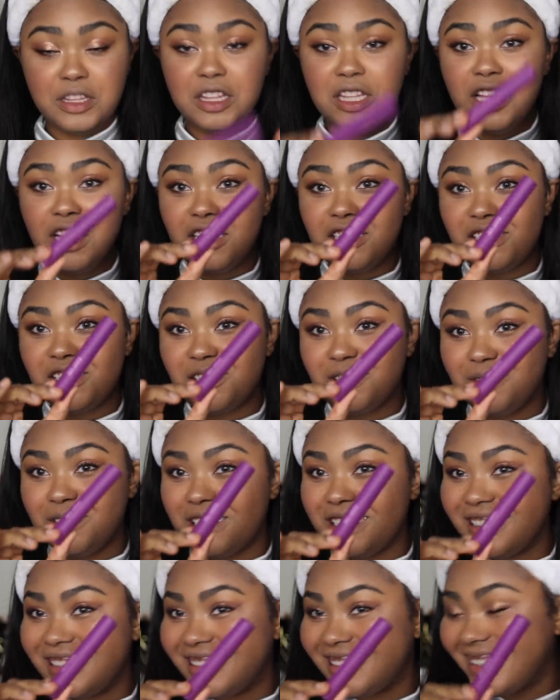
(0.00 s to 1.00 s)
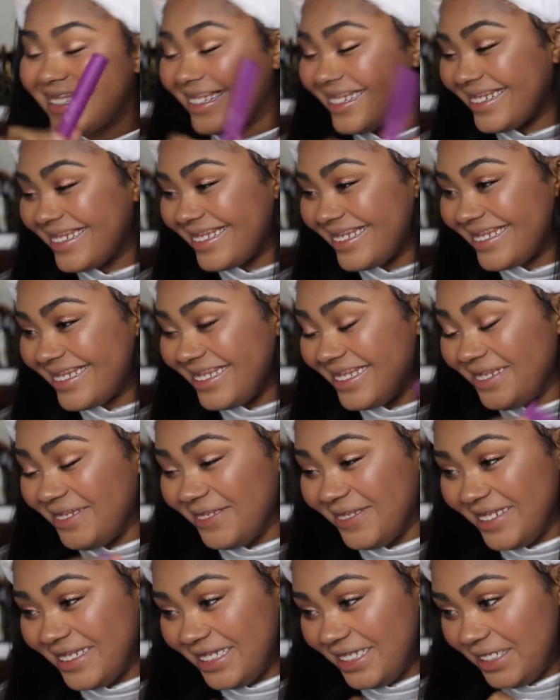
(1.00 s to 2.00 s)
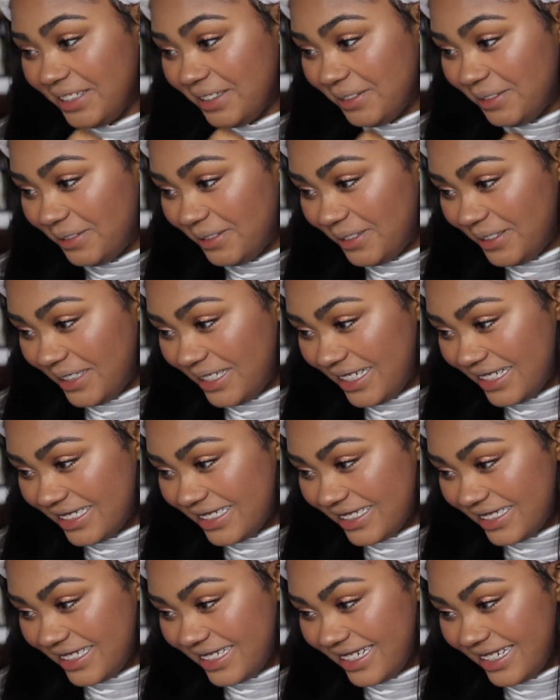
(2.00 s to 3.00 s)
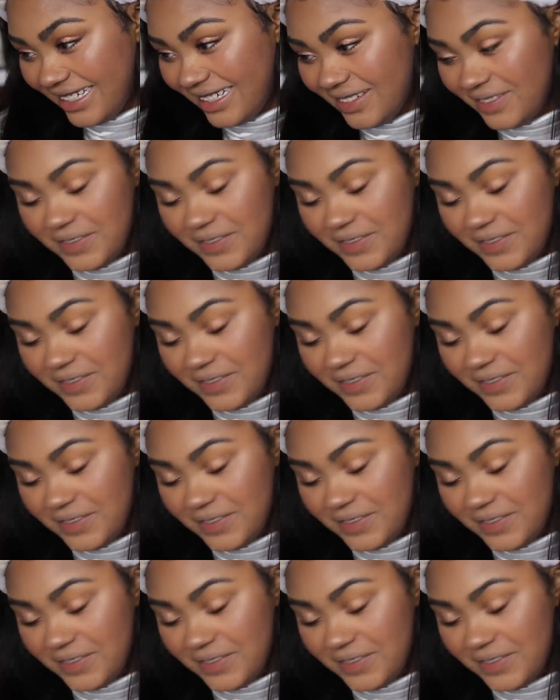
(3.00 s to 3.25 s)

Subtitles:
Blush, which is really cool, actually,